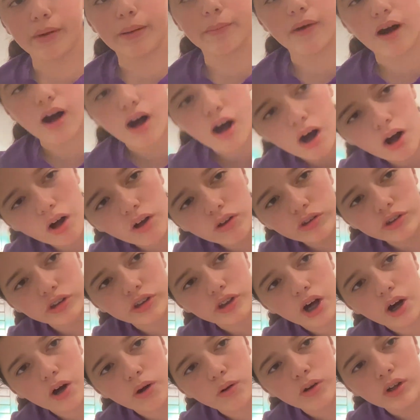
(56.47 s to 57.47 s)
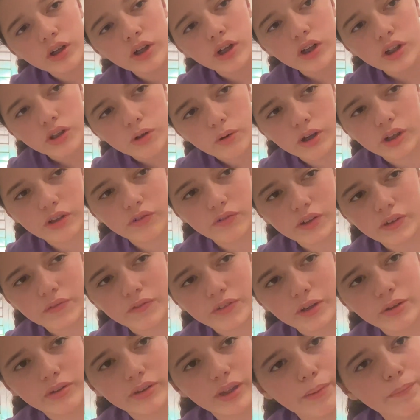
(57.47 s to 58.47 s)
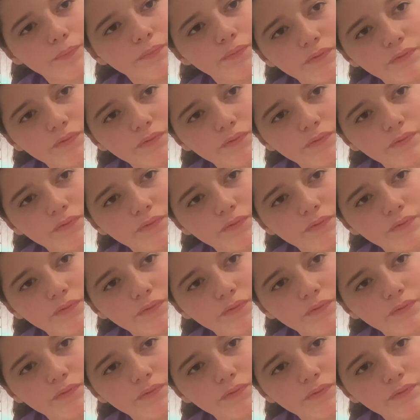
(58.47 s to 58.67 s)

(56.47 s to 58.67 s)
I'm also going to review them